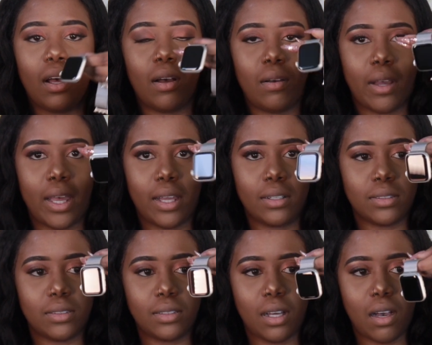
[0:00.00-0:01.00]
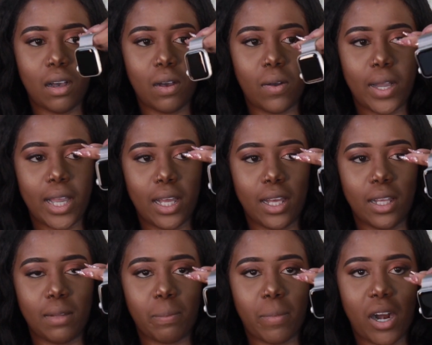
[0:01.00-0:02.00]
Okay, so
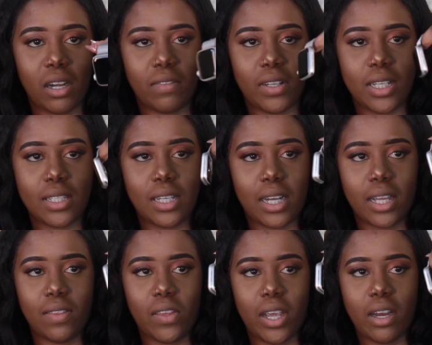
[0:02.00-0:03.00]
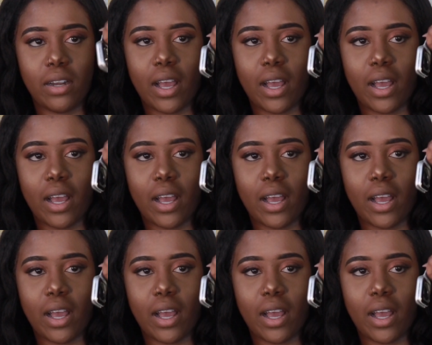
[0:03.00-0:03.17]
part of it is stuck in there